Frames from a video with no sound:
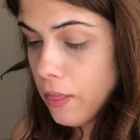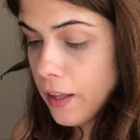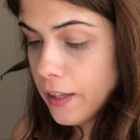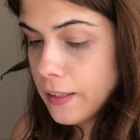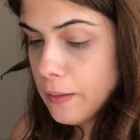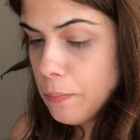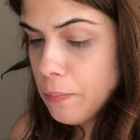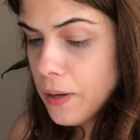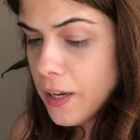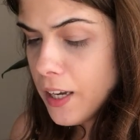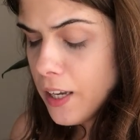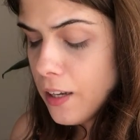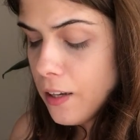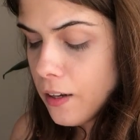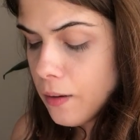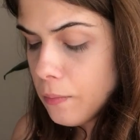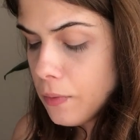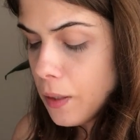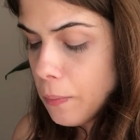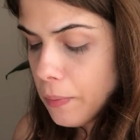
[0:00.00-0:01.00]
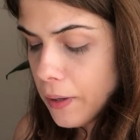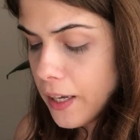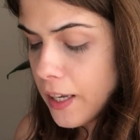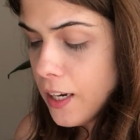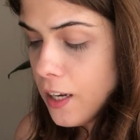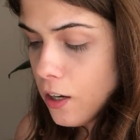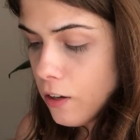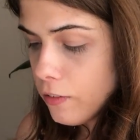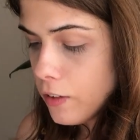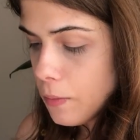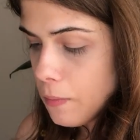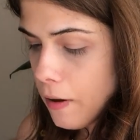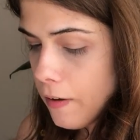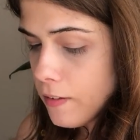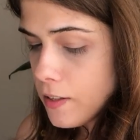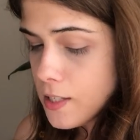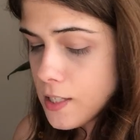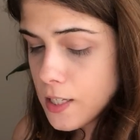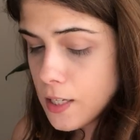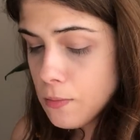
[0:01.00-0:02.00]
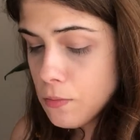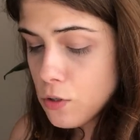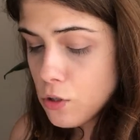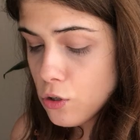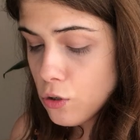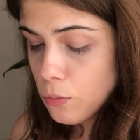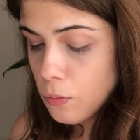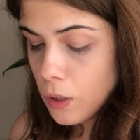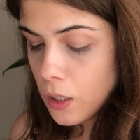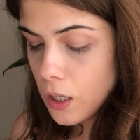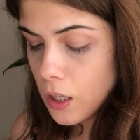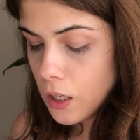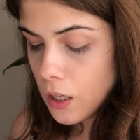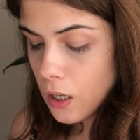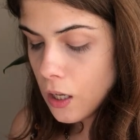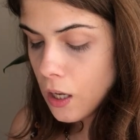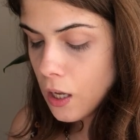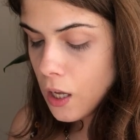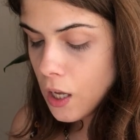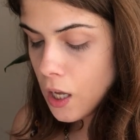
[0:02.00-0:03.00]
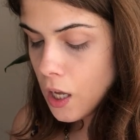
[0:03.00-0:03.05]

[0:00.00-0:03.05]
Like the beginning of the month seems to me